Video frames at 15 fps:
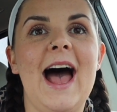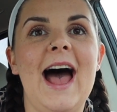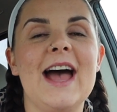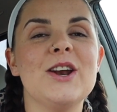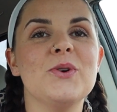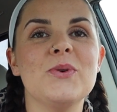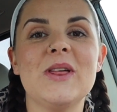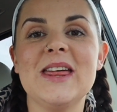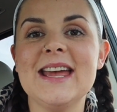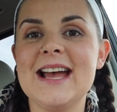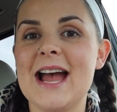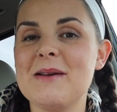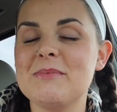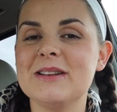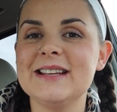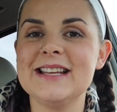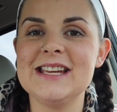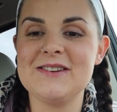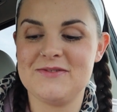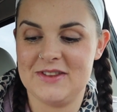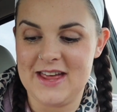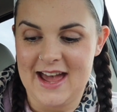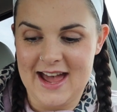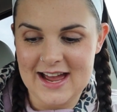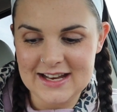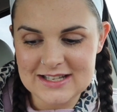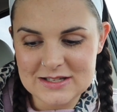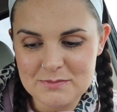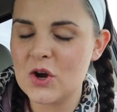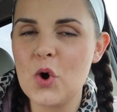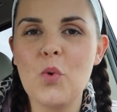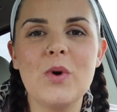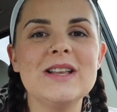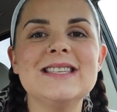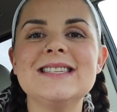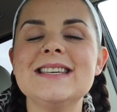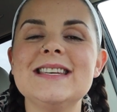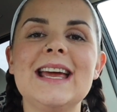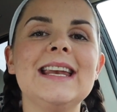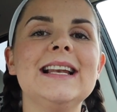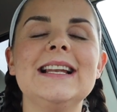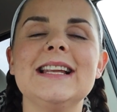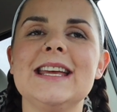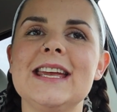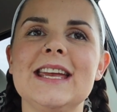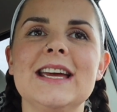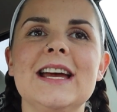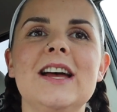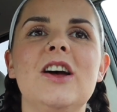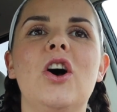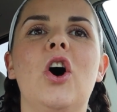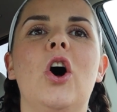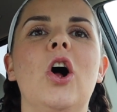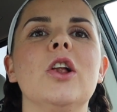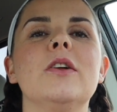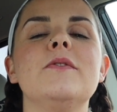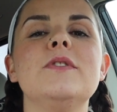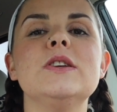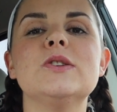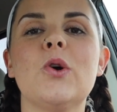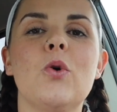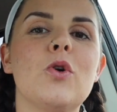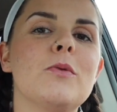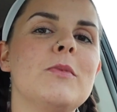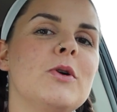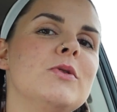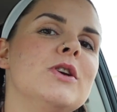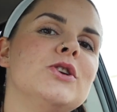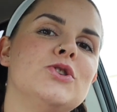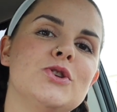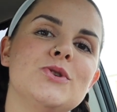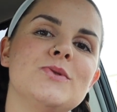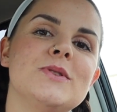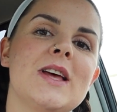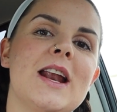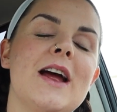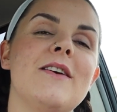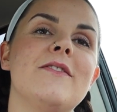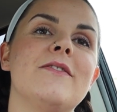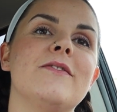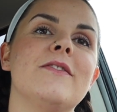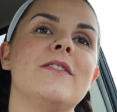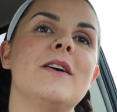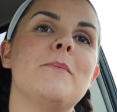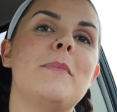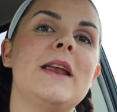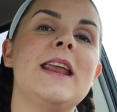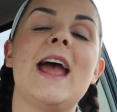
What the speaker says: I don't think I believe that. Coincidentally, all of these hormone issues that I've been